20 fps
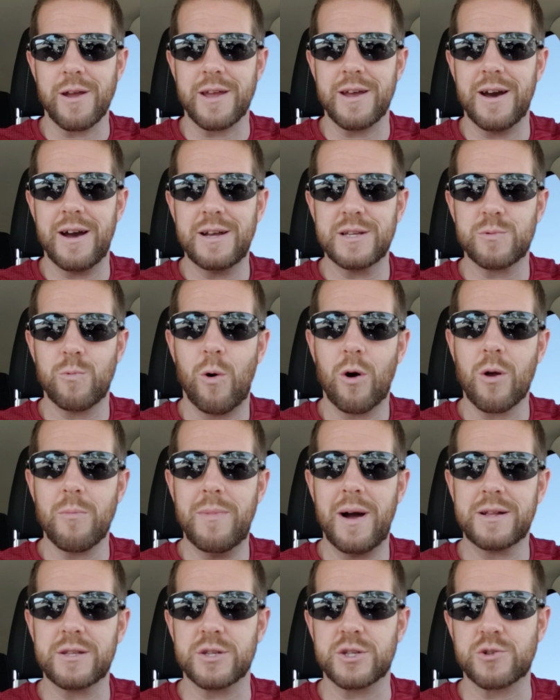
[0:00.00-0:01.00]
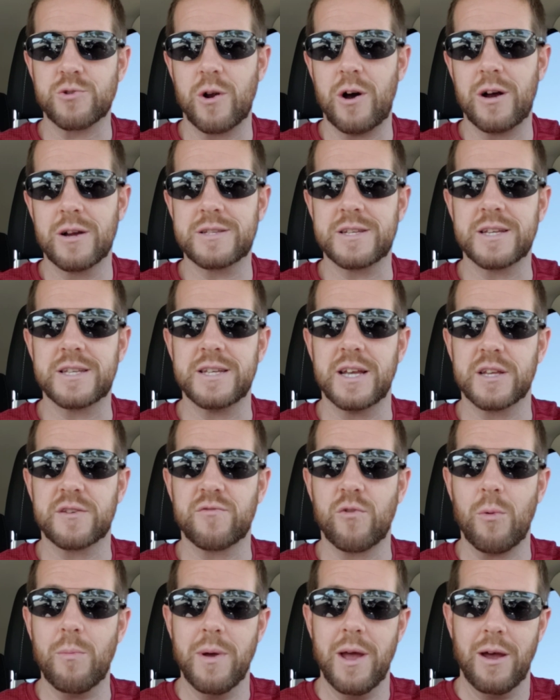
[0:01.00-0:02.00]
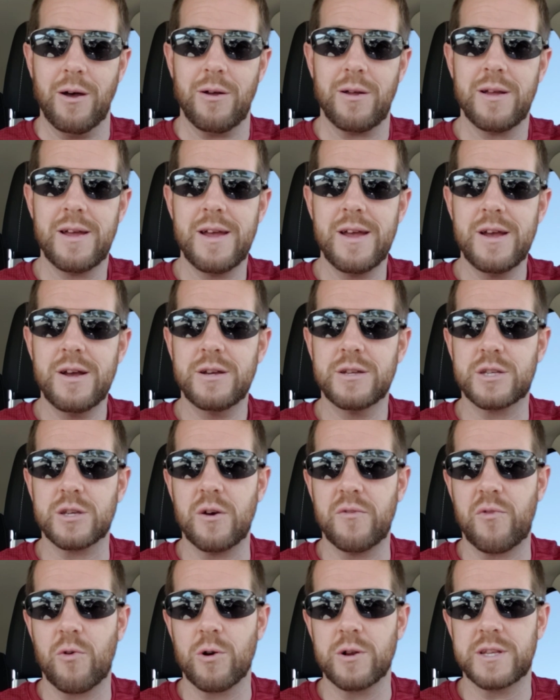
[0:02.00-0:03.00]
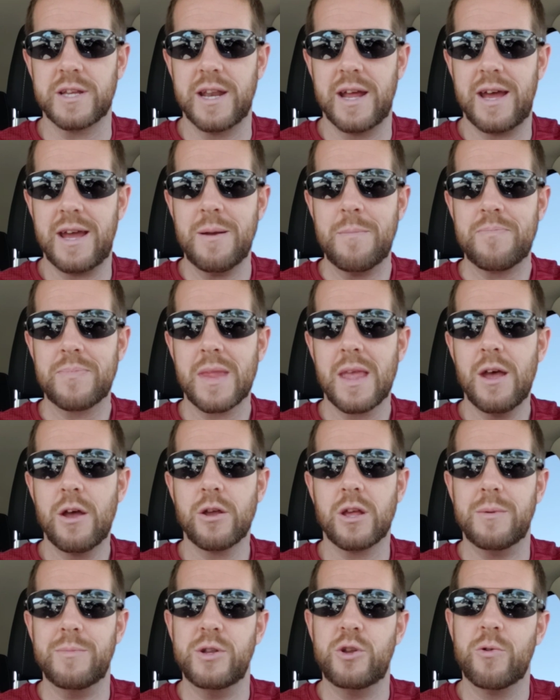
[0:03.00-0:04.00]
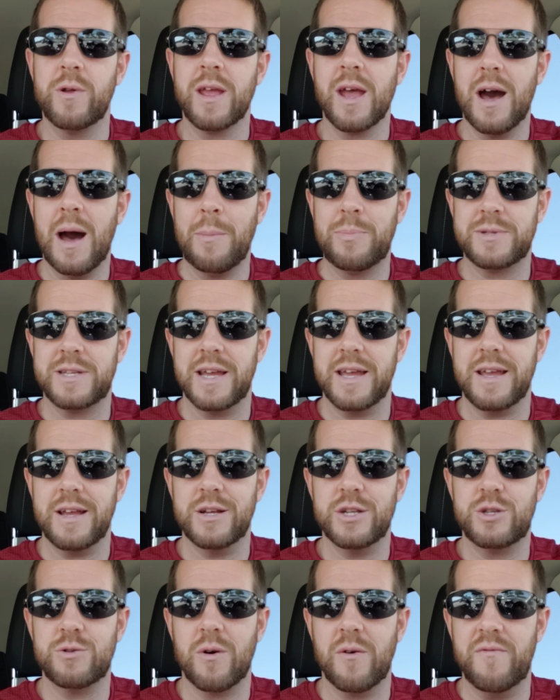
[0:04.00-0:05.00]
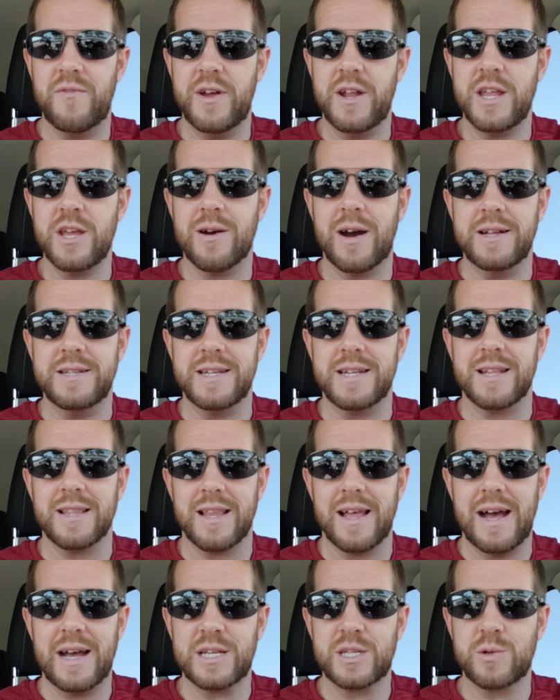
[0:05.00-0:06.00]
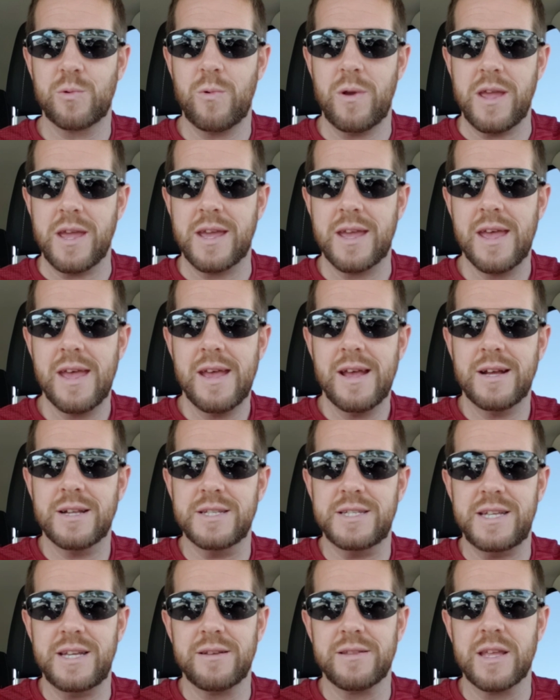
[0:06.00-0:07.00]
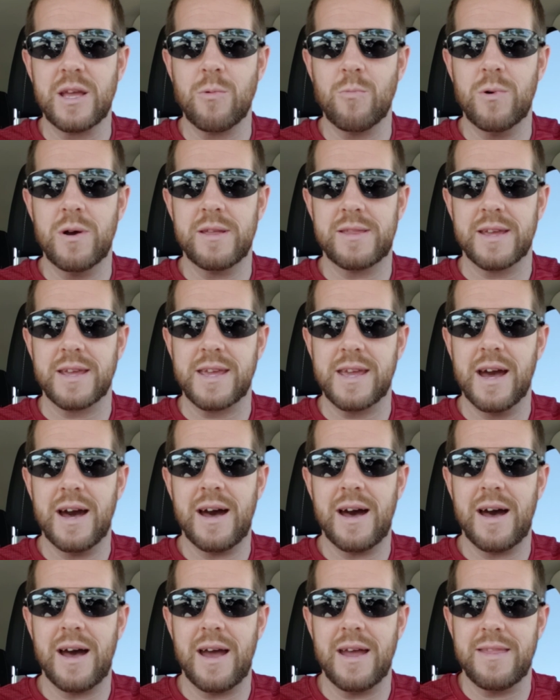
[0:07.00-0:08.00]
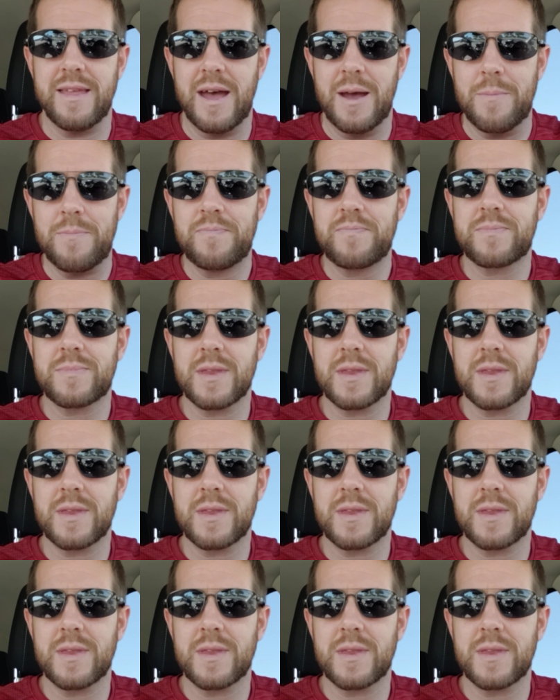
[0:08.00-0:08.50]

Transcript: Guys, welcome back to Strong Successful Male. So for today, I'm going to be doing an update to a video I did last week dealing with a guy that